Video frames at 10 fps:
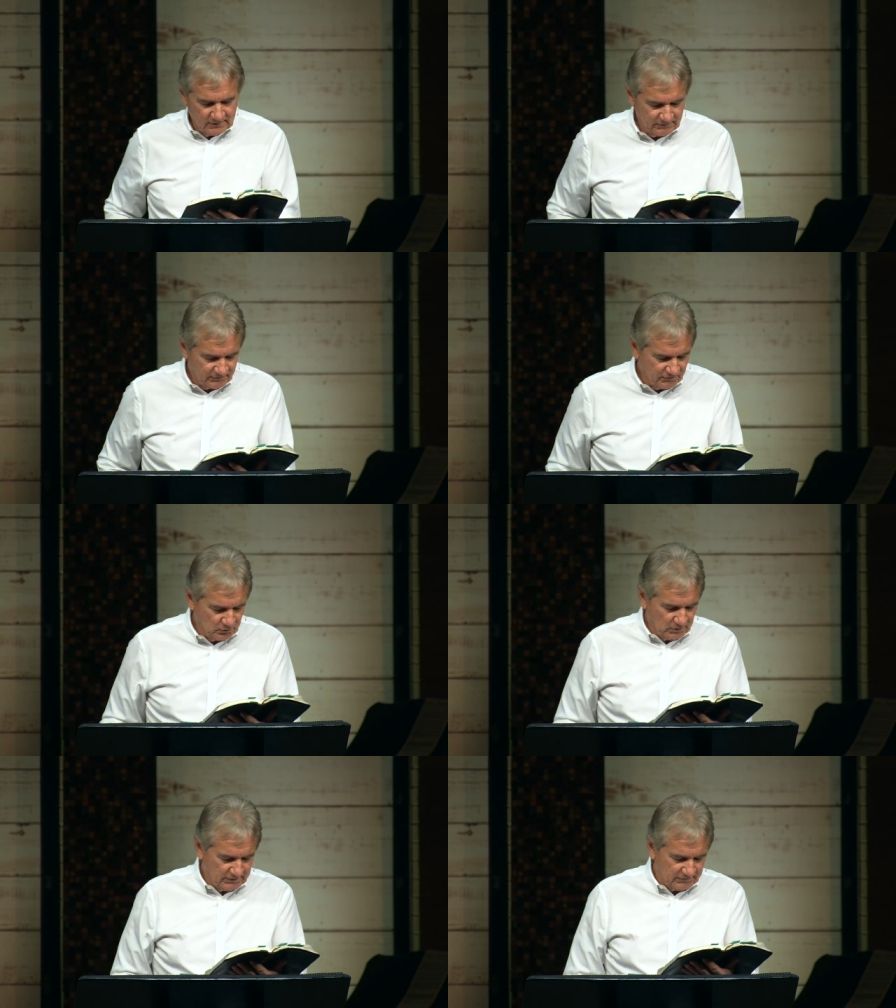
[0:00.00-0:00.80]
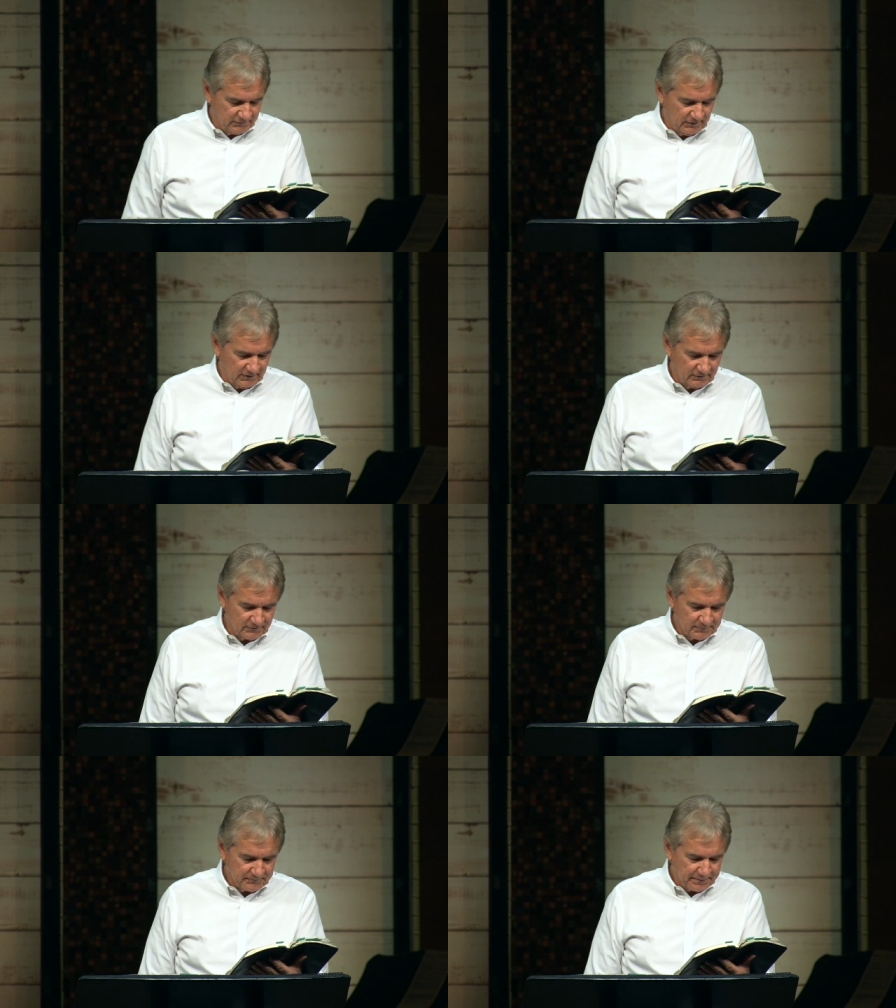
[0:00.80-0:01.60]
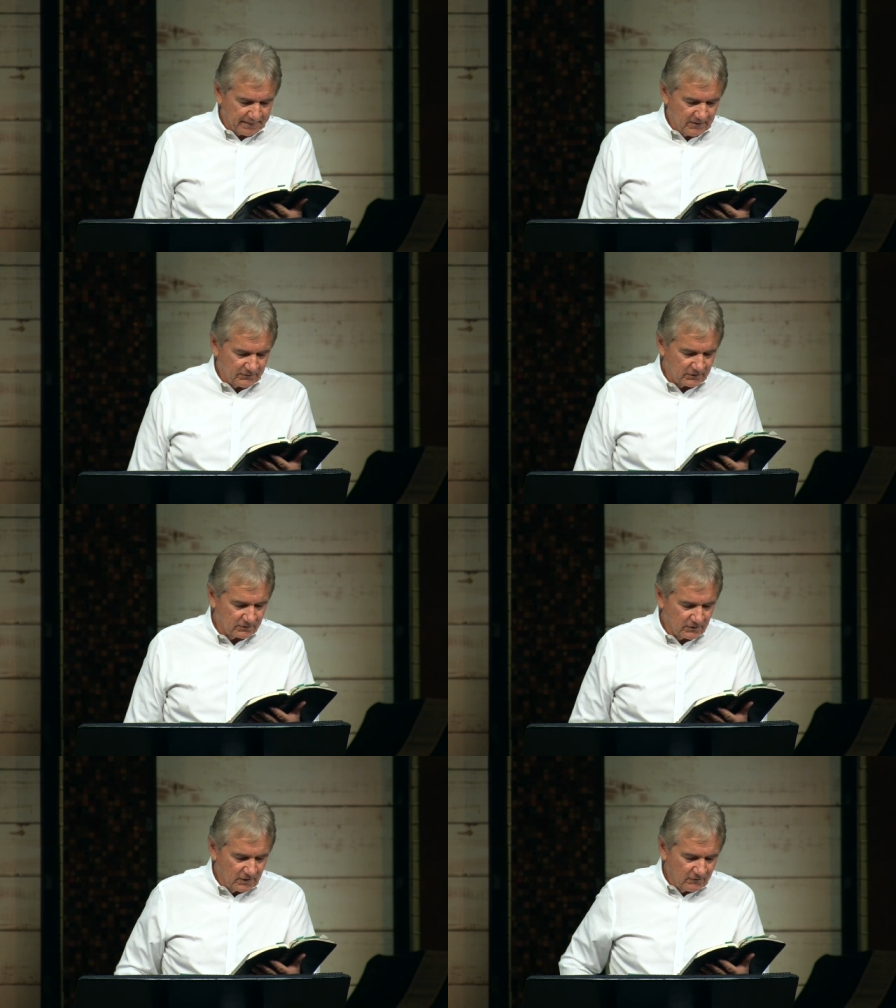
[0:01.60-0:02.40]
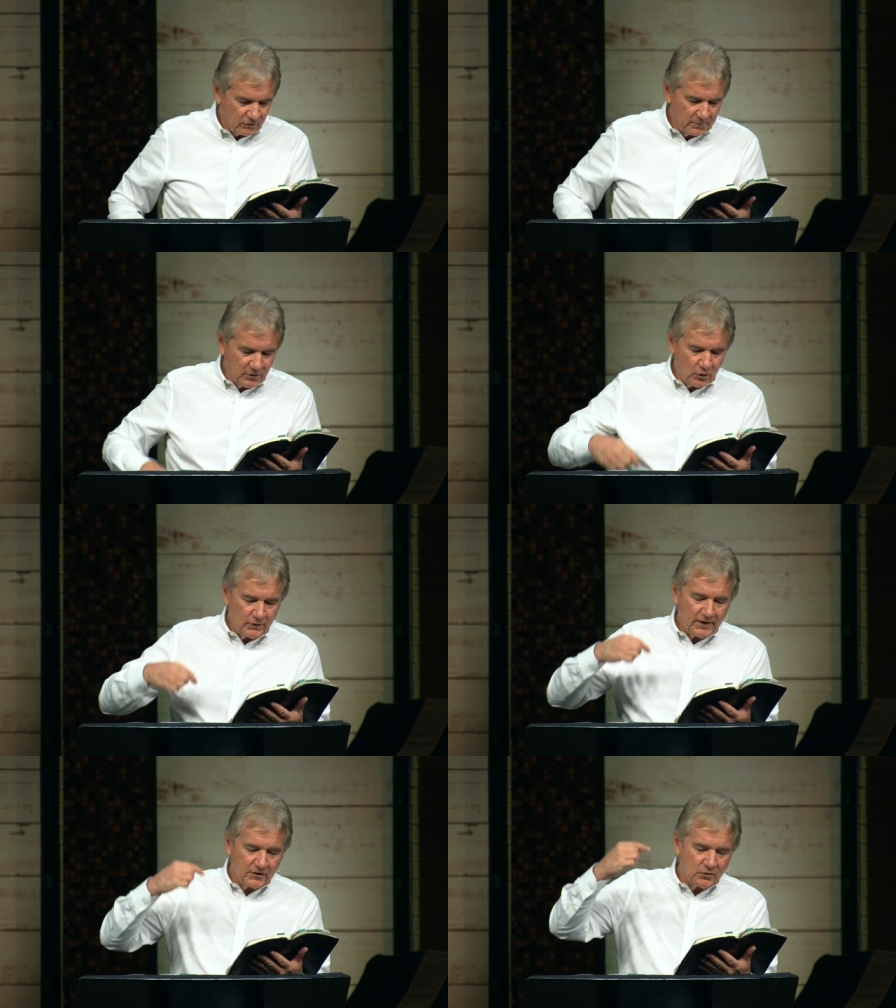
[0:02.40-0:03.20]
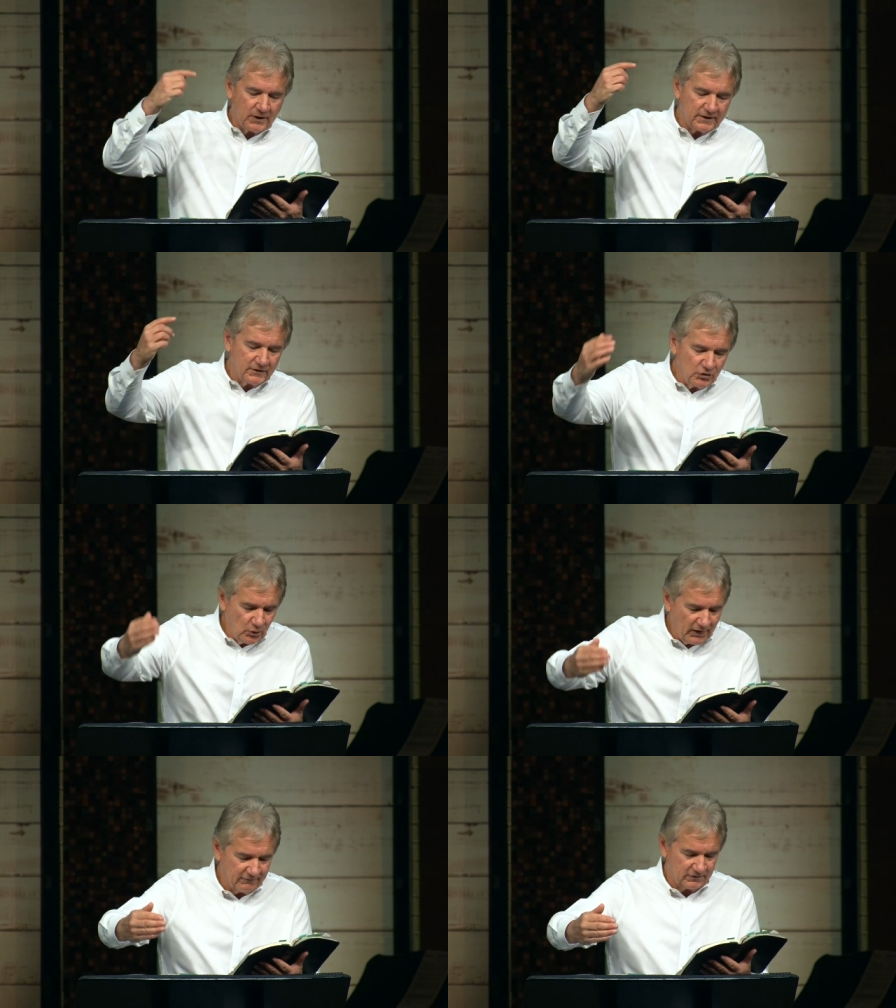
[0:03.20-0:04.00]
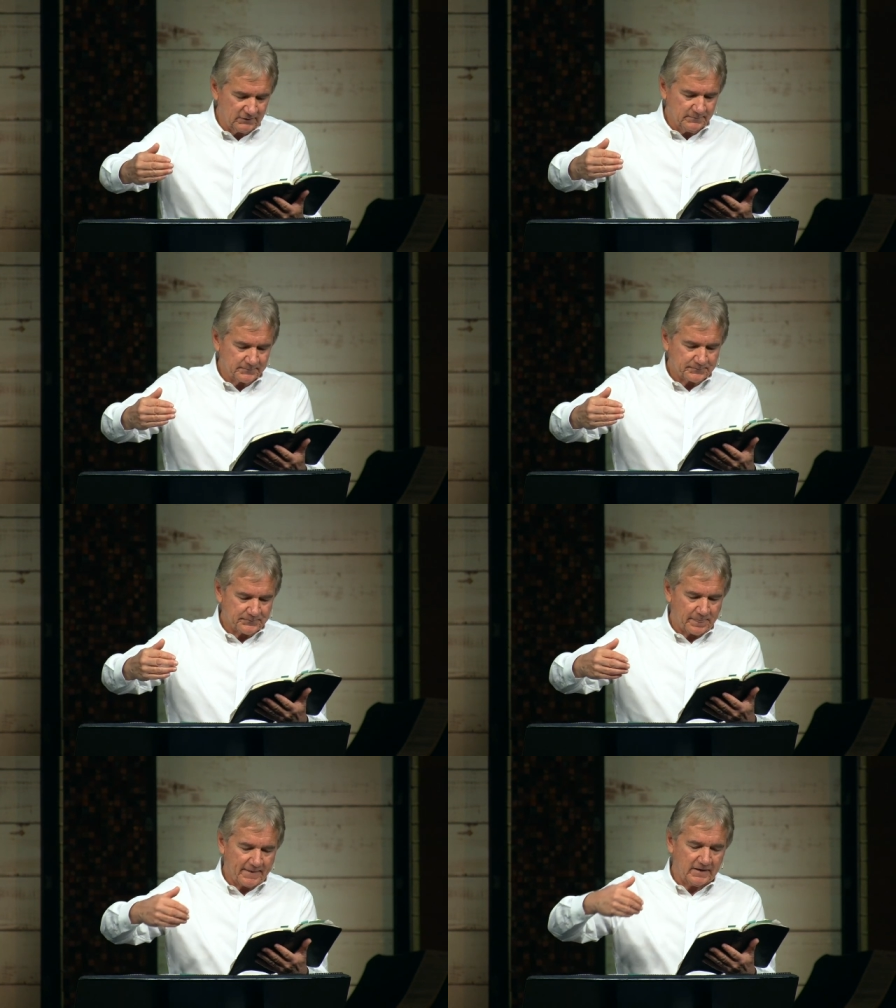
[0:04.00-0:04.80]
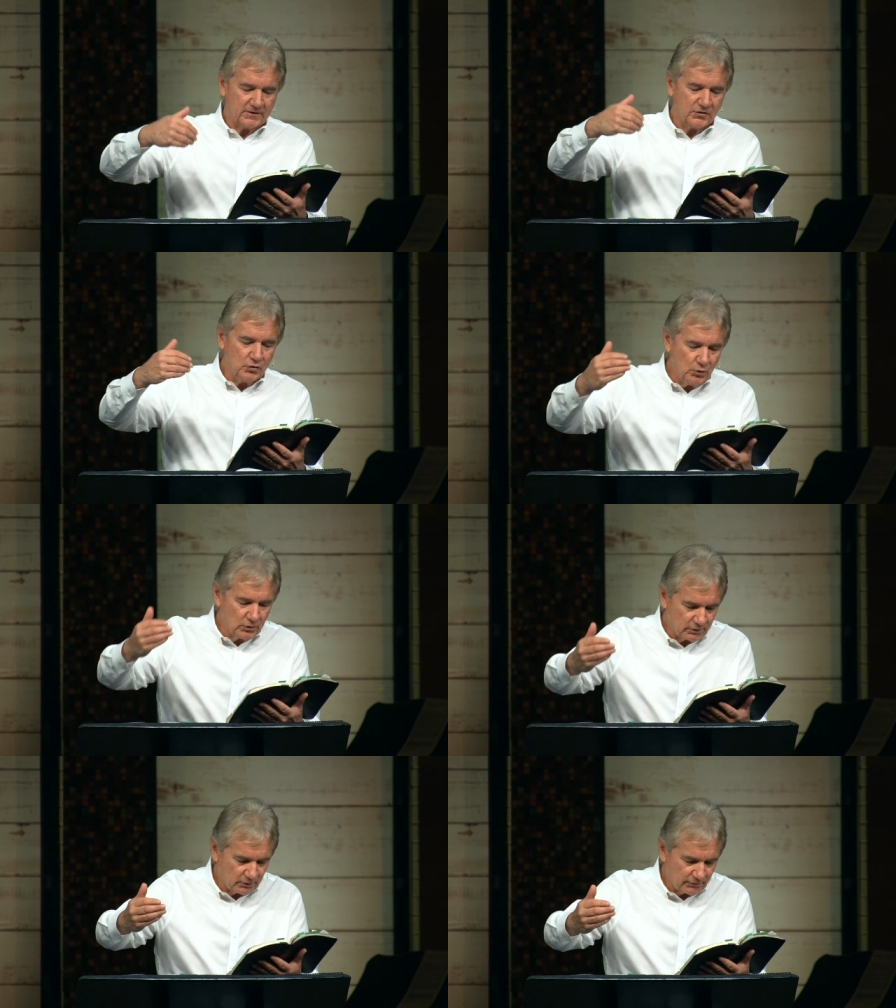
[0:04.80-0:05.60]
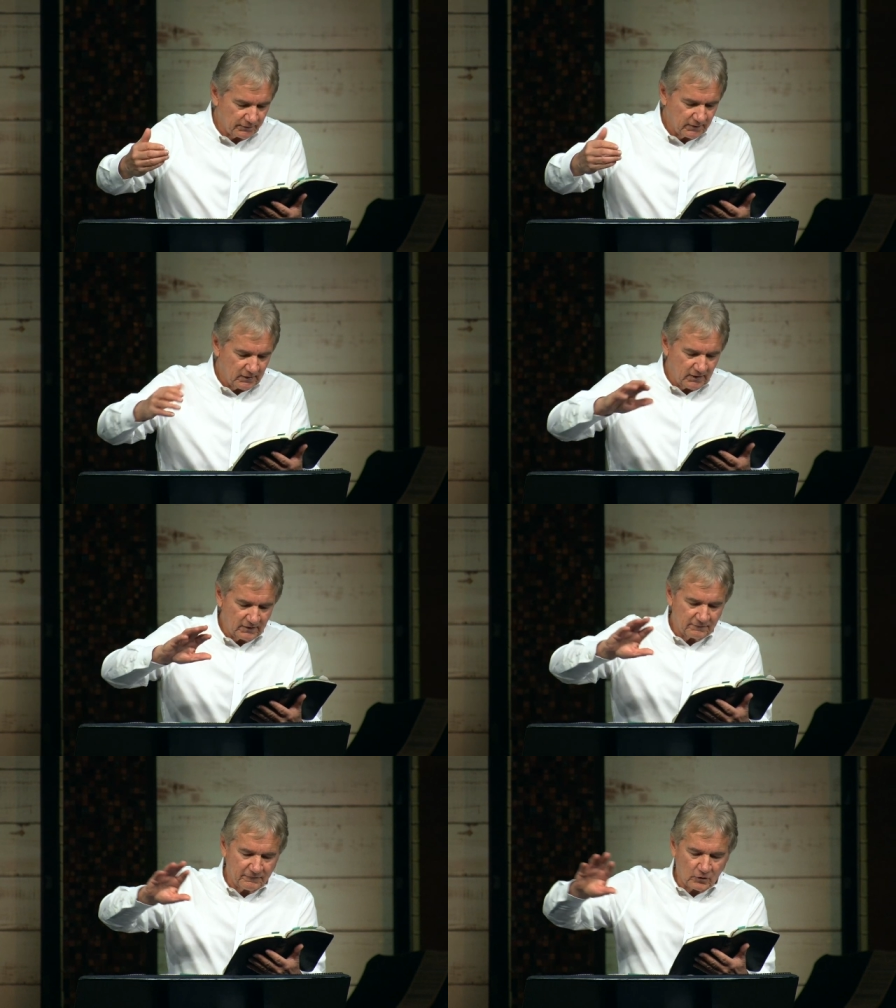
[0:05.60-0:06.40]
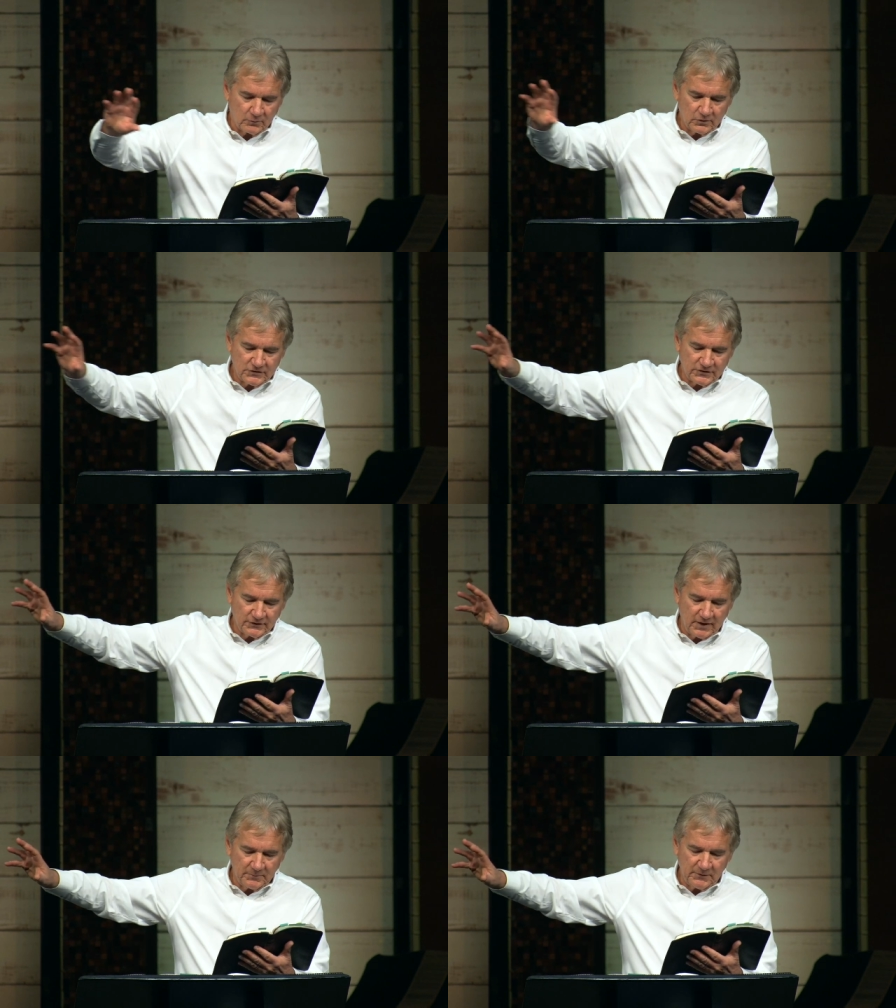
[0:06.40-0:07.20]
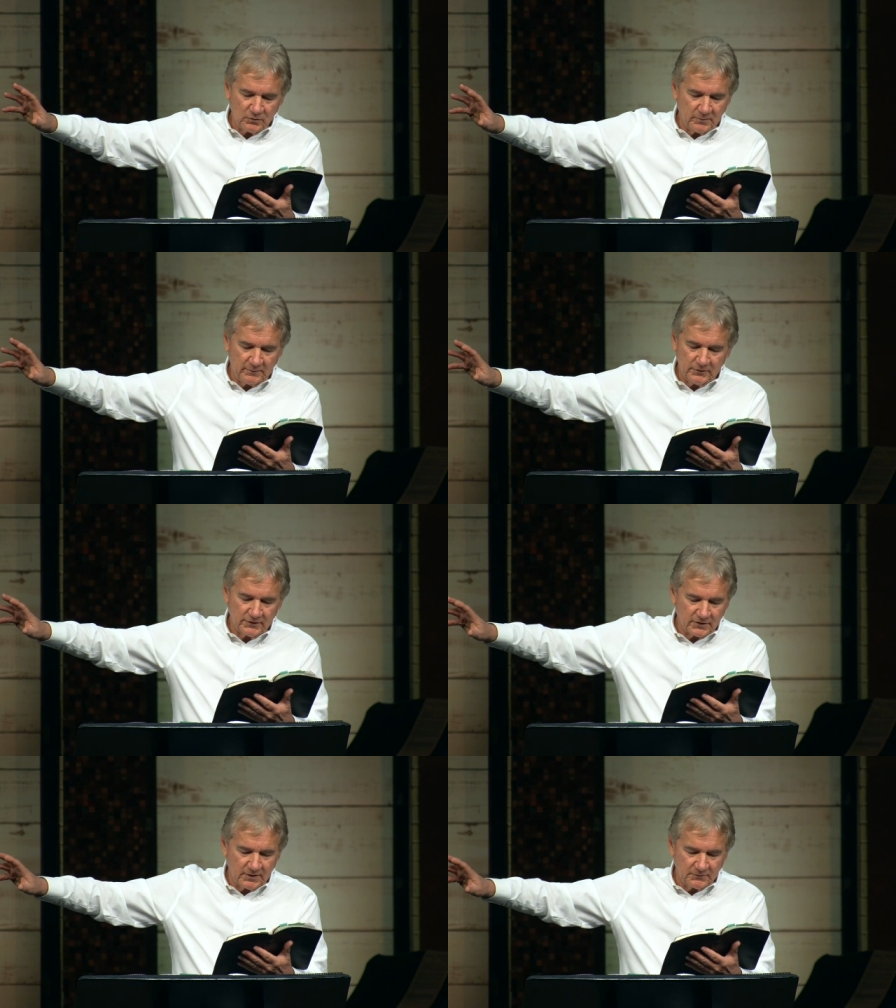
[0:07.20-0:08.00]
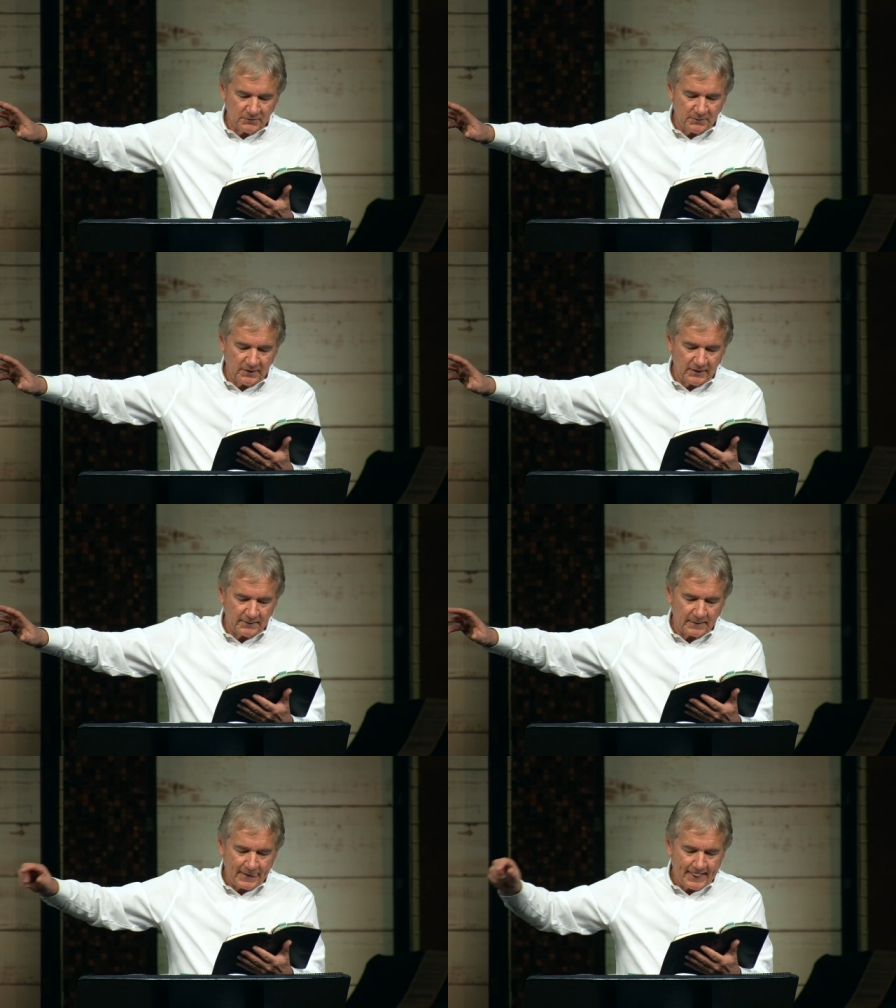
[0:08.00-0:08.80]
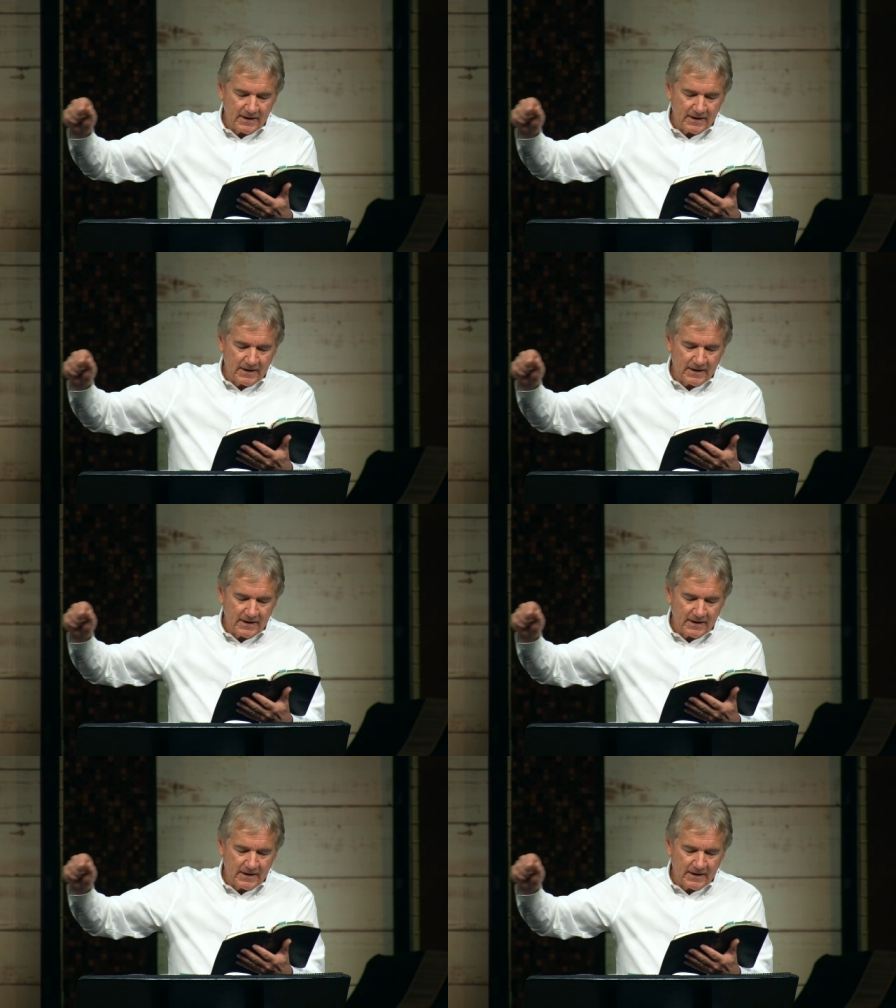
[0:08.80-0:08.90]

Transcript: Listen to what it says. It says, For behold, I create a new heaven and a new earth and the former shall not be remembered or come to mind.